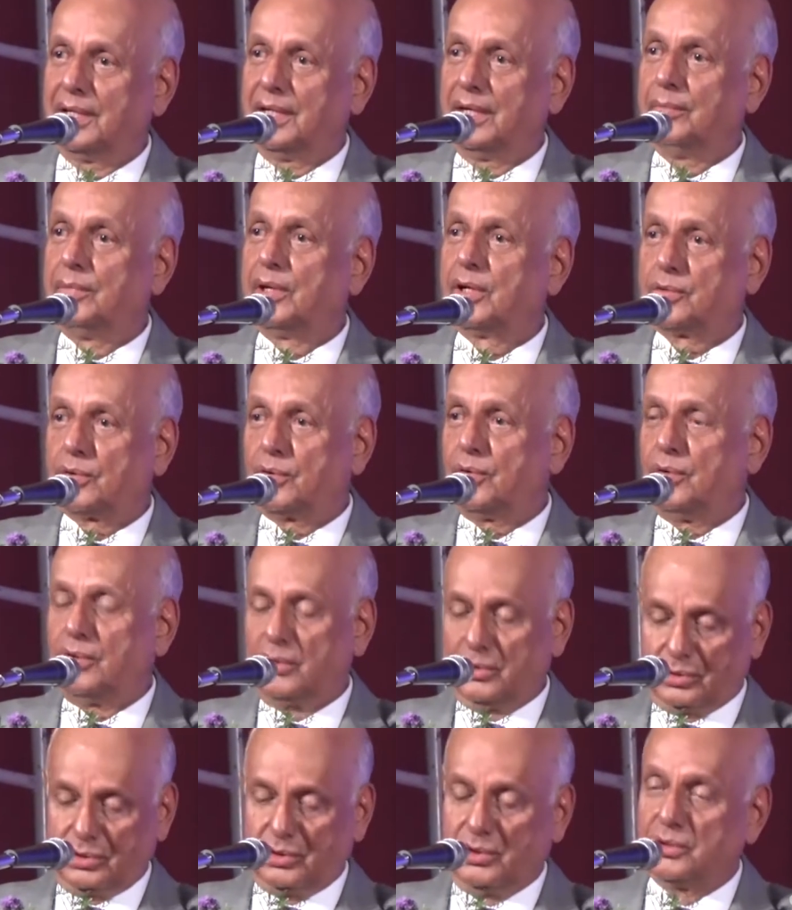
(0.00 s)

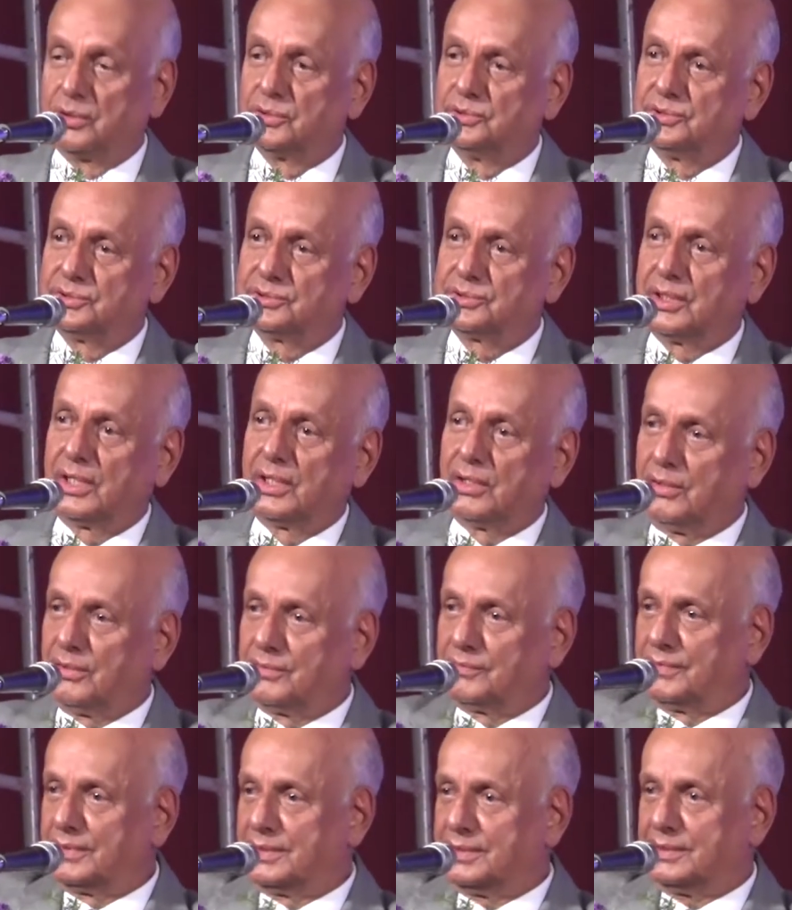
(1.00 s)
hemato-oncologist
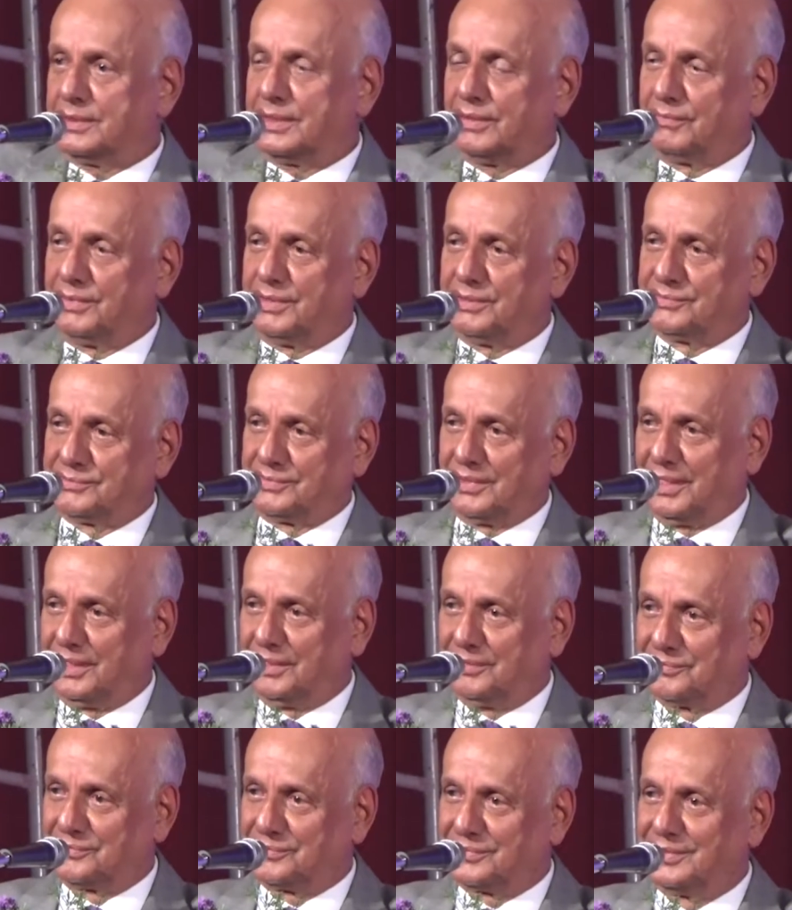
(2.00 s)
along with Navin
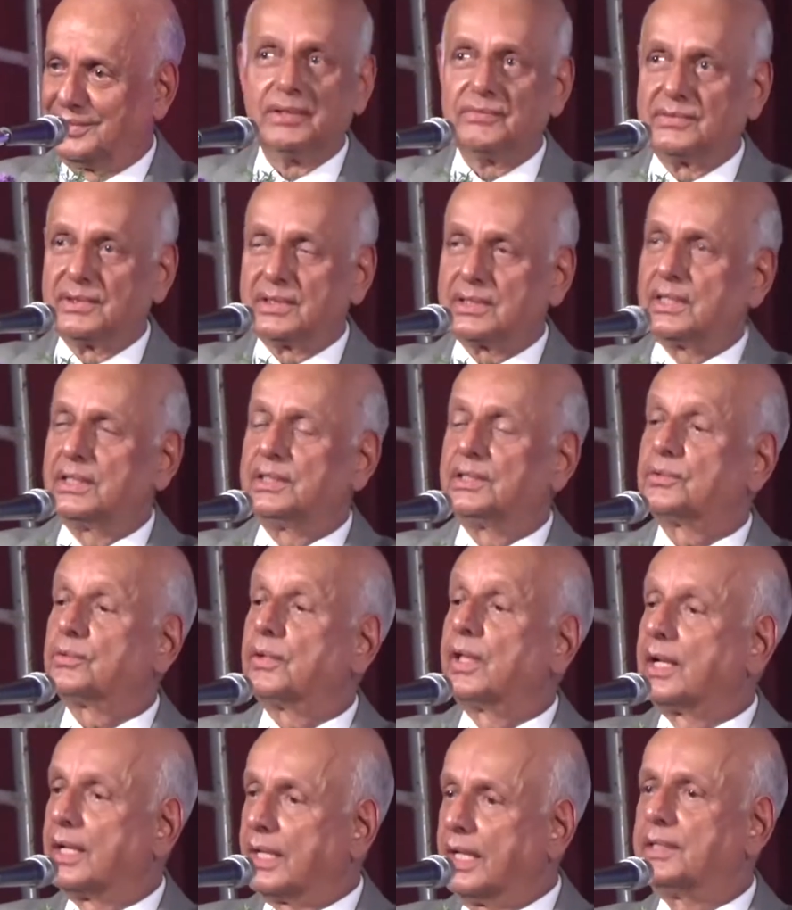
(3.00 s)
Salins. Basically
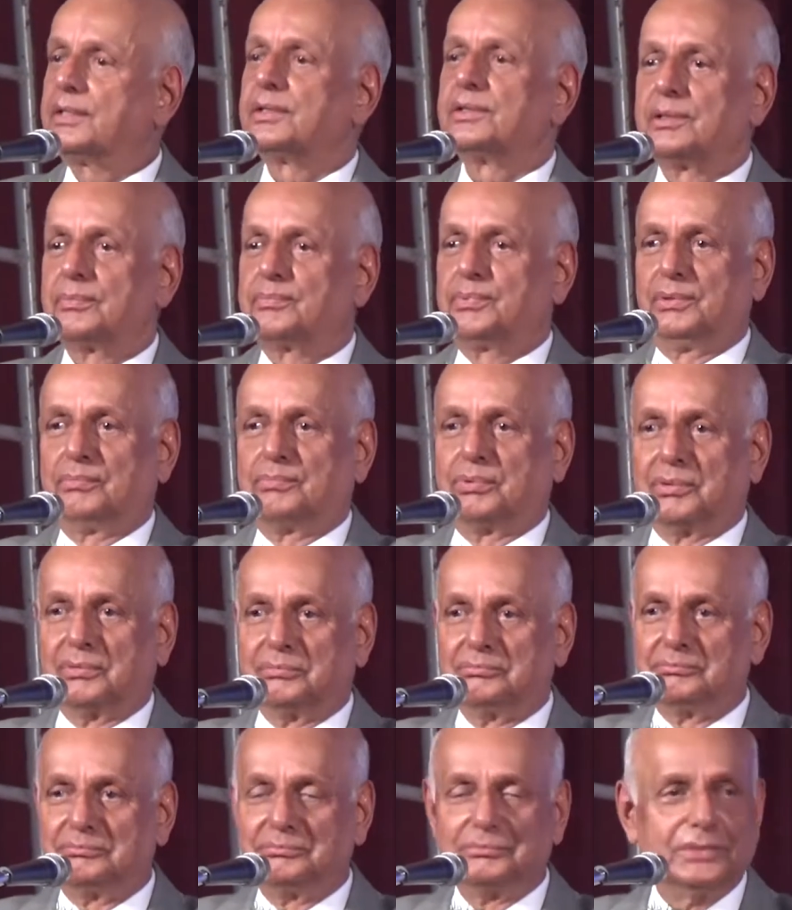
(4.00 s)
to enlighten the people
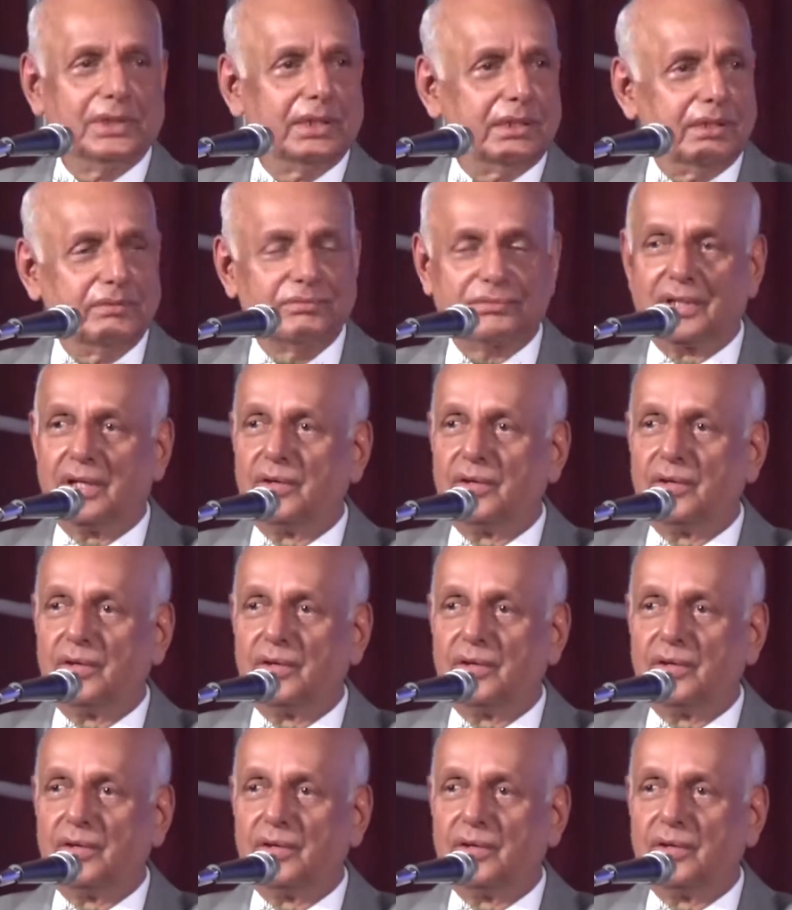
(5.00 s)
that, as